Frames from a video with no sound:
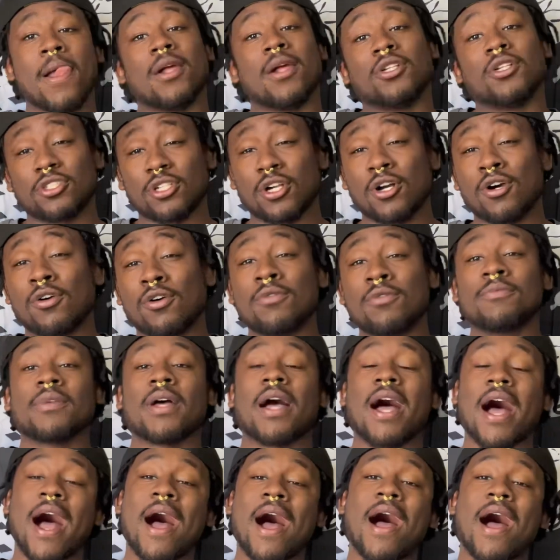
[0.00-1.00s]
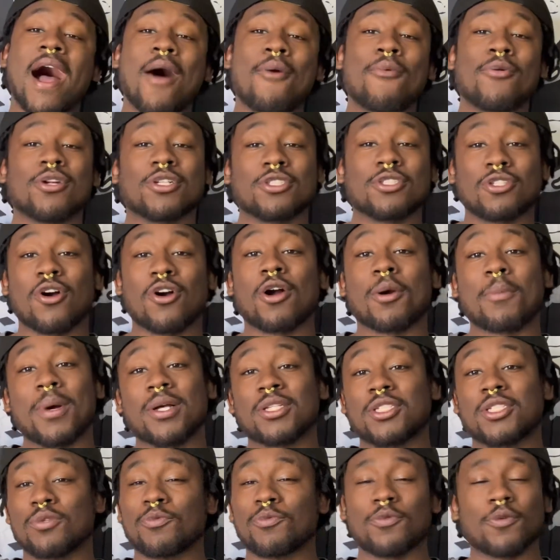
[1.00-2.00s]
So, I want to talk
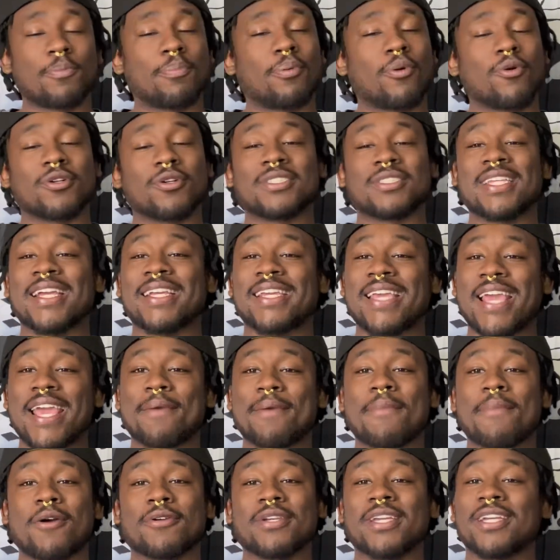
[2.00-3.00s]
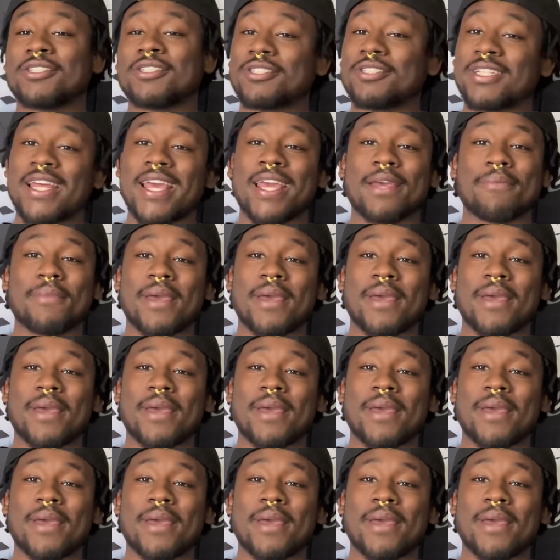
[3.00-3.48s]
about some reports that came out yesterday,